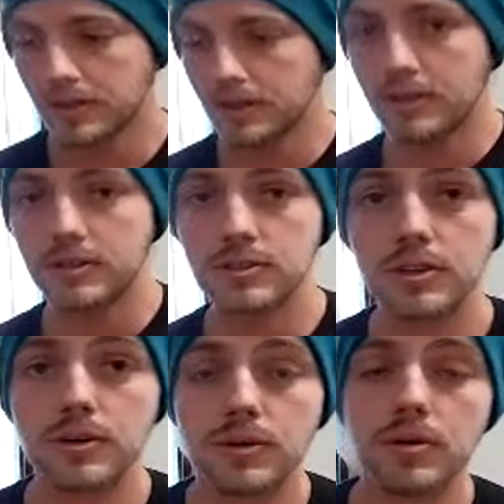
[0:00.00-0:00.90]

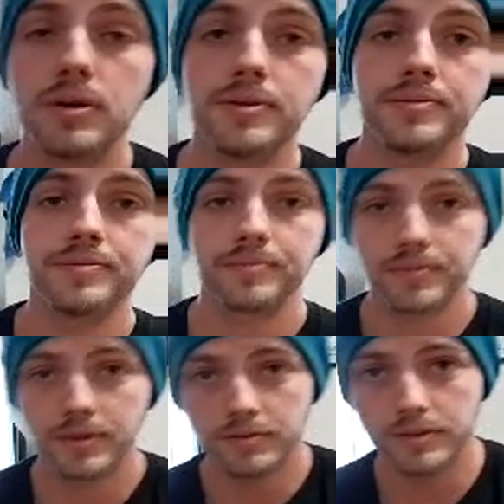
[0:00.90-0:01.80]
So
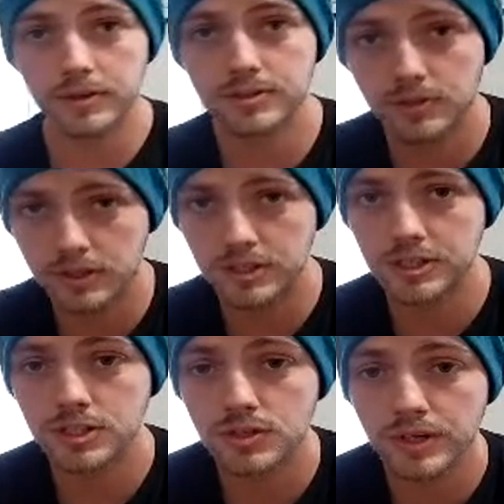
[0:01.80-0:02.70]
for those who are just
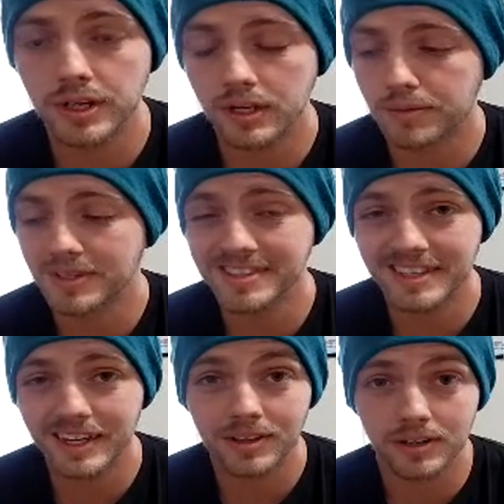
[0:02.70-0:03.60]
joining, I'm going to see how
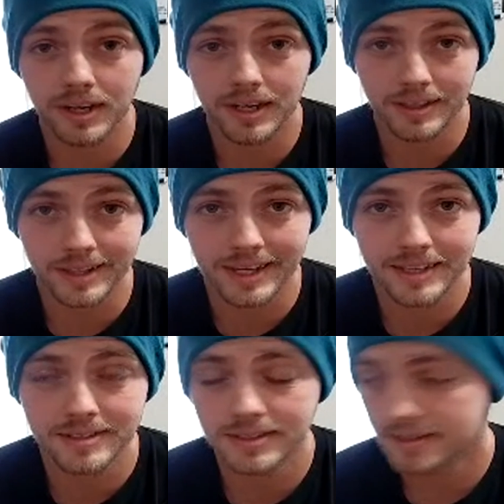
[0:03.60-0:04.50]
long I can
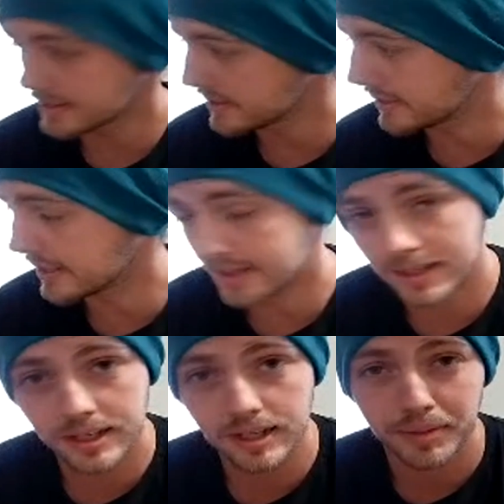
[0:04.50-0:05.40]
last hitting a
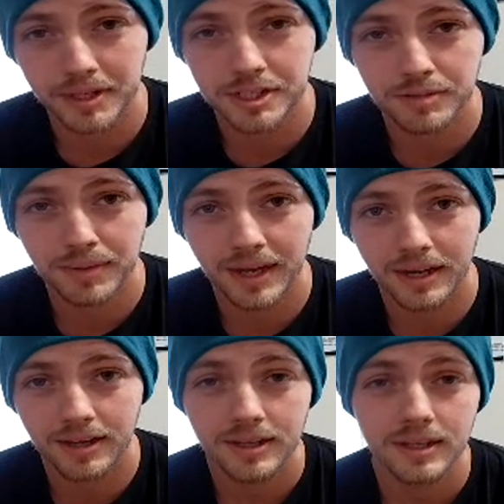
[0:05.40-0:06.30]
punching bag,
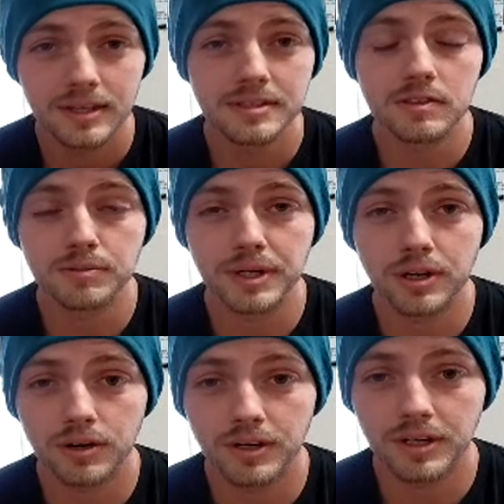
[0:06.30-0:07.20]
see what my
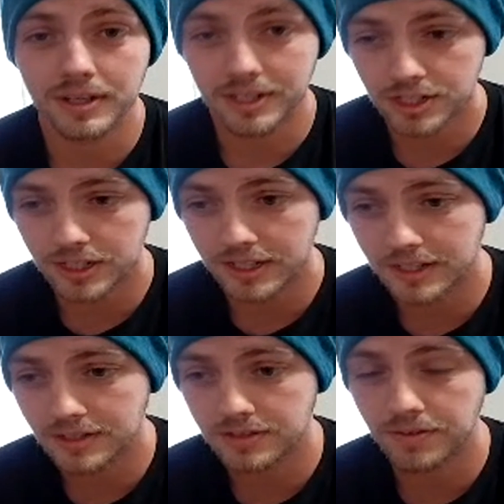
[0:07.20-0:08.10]
current conditioning is as
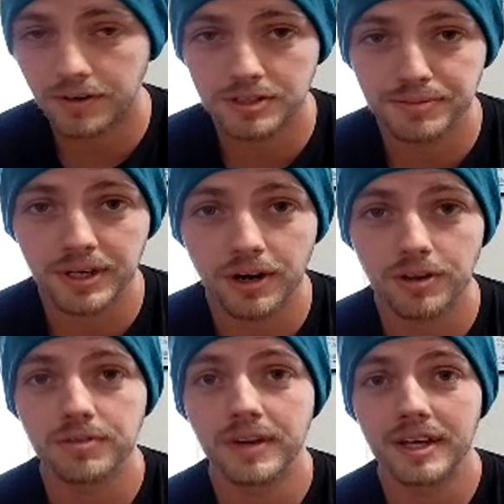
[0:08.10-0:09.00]
far as my
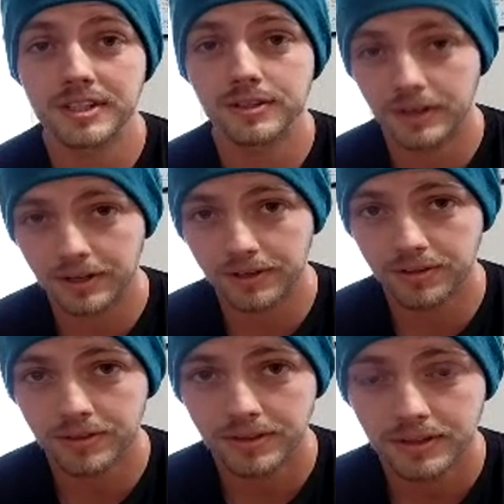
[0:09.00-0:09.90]
cardiovascular health.
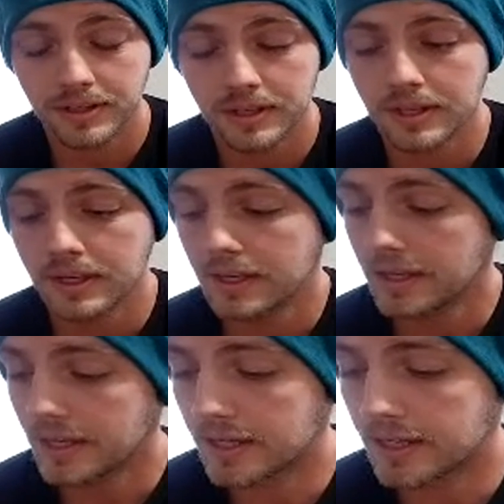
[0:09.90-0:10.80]

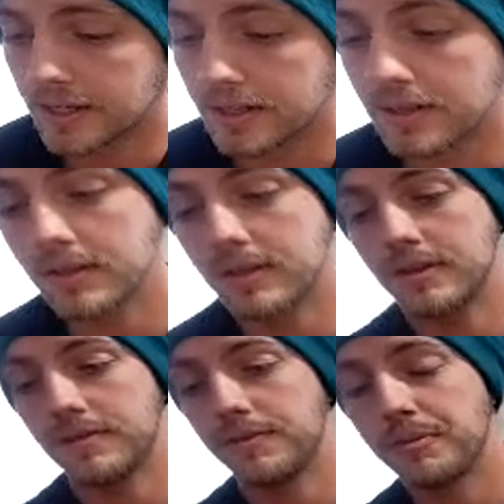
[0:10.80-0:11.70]
And
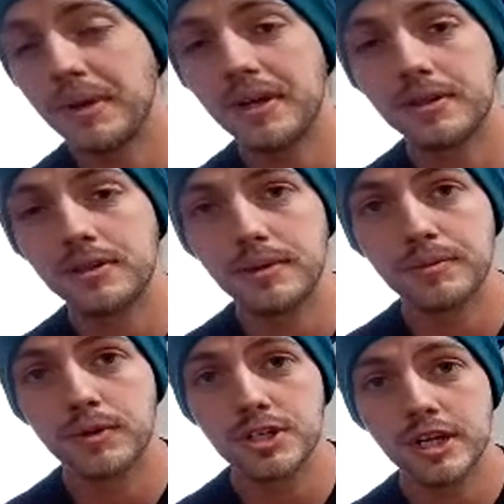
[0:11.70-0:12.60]
to make it a little bit more
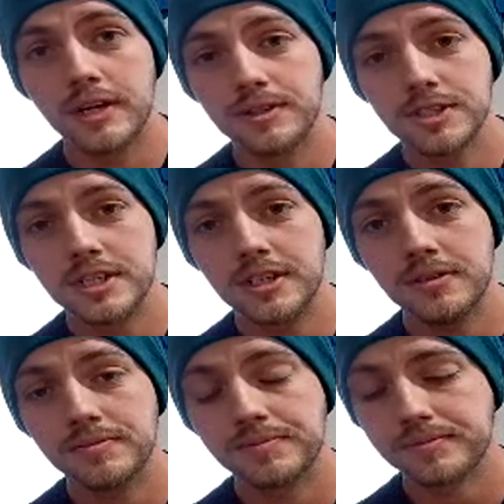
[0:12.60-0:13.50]
challenging,
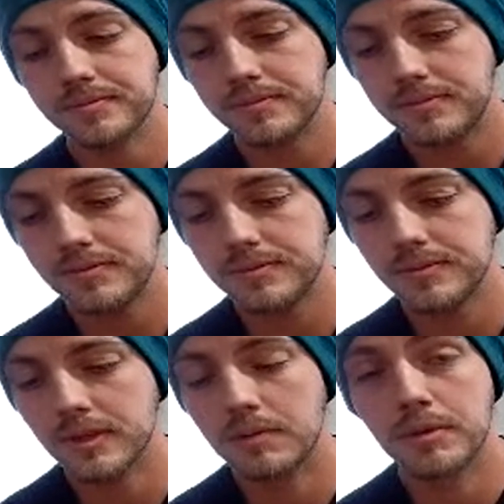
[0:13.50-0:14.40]

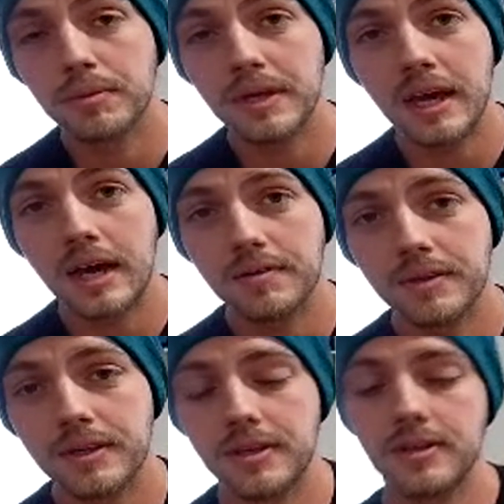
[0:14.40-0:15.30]
I'm going
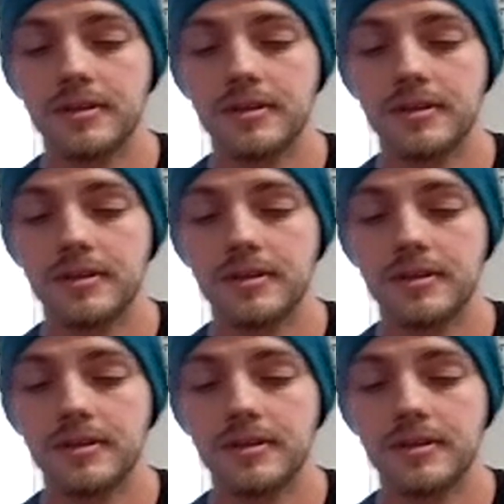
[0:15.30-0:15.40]
to